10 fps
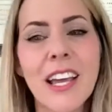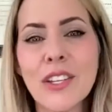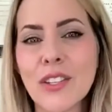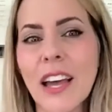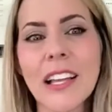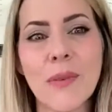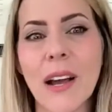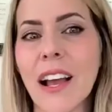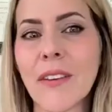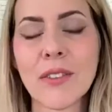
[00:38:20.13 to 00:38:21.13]
So that's
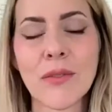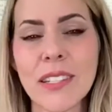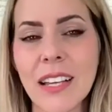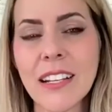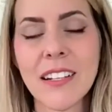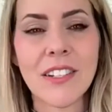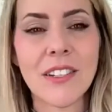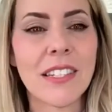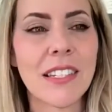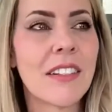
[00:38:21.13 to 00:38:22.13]
why I was excited to do
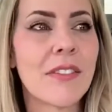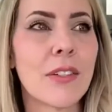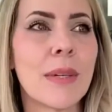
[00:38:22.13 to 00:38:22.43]
this interview,